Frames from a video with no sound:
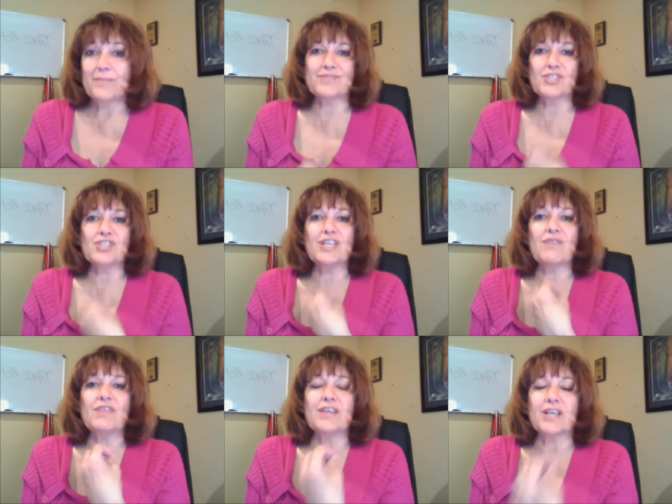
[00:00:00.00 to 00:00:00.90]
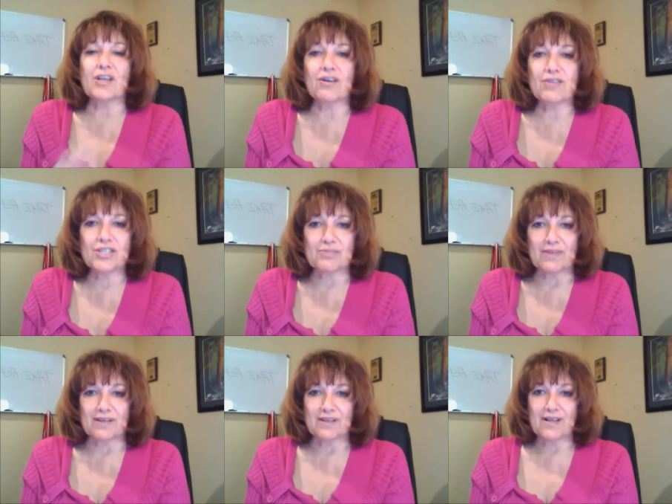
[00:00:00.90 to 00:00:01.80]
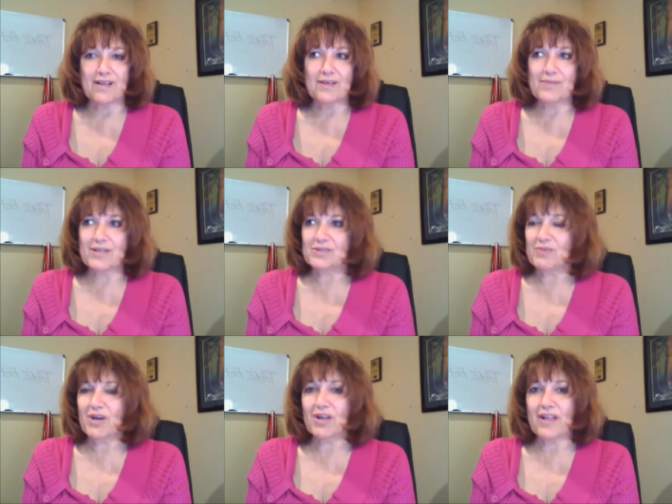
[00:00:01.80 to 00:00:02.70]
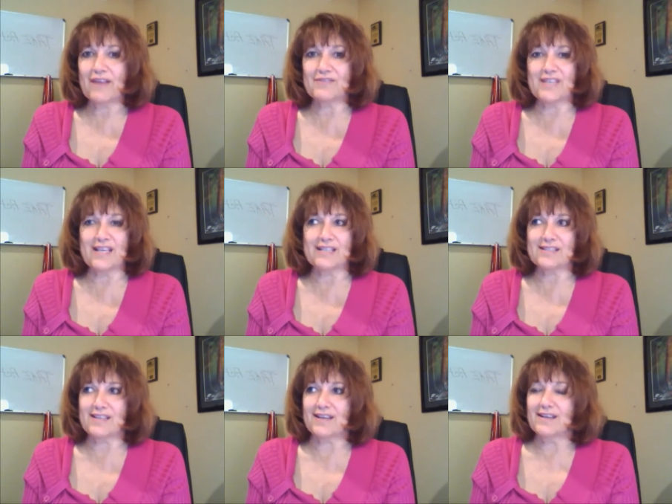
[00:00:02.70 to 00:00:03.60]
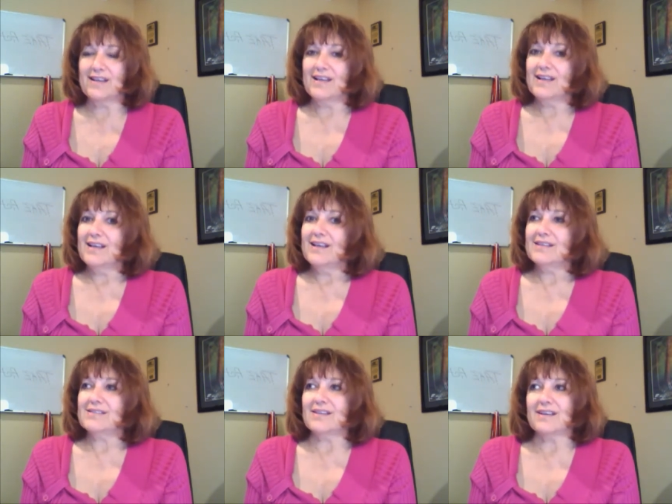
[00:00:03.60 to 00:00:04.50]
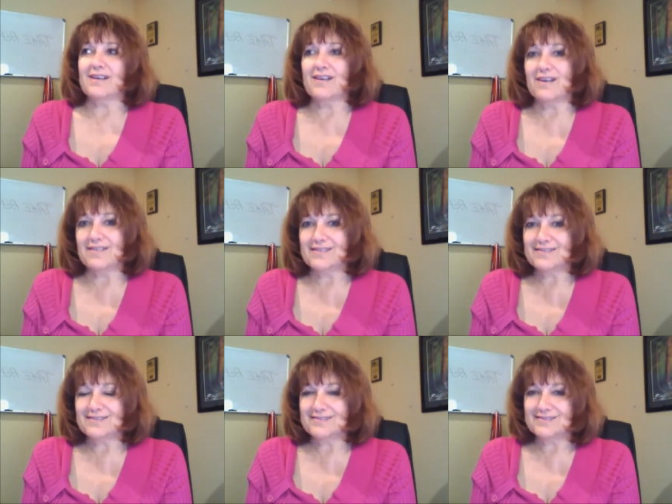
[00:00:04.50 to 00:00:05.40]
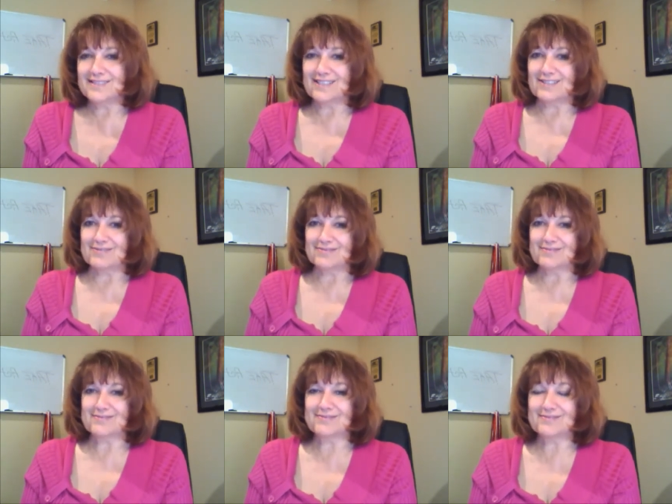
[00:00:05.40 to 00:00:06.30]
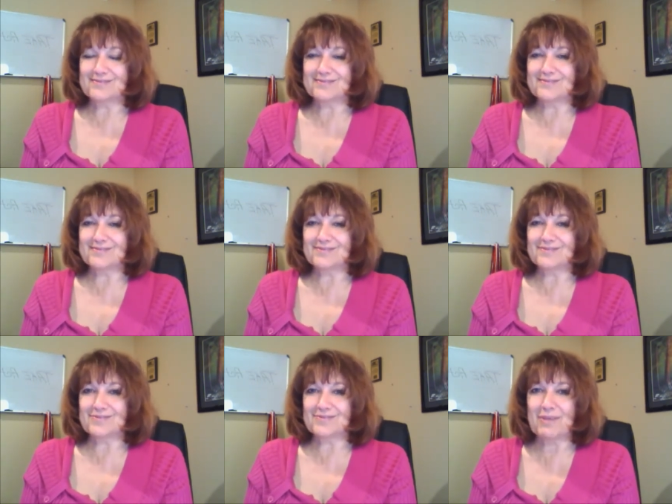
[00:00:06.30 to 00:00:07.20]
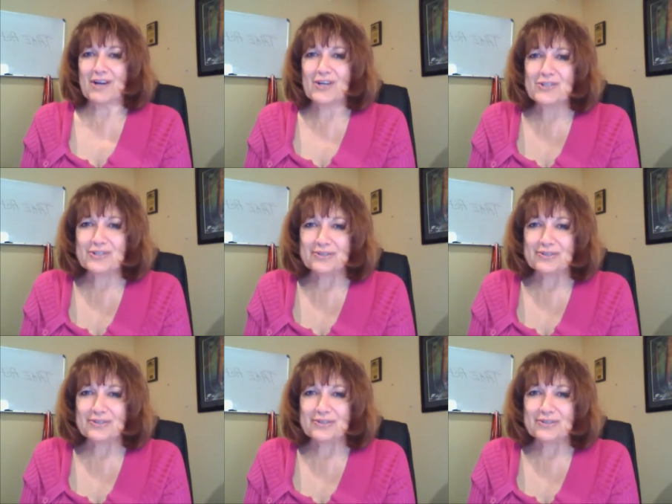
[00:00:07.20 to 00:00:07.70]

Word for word: just to give you the encouragement because we all have days that like oh you know what am I going to do?